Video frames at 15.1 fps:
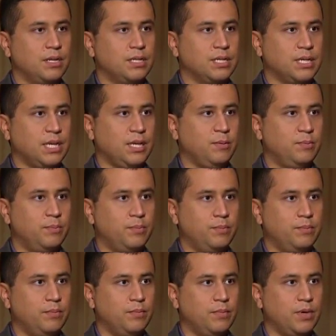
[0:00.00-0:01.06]
to keep
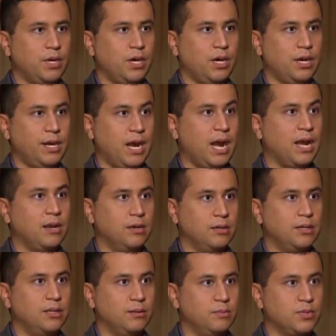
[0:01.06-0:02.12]
an eye
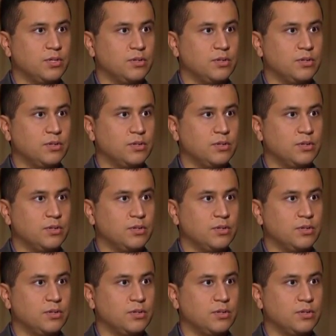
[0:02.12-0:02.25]
on him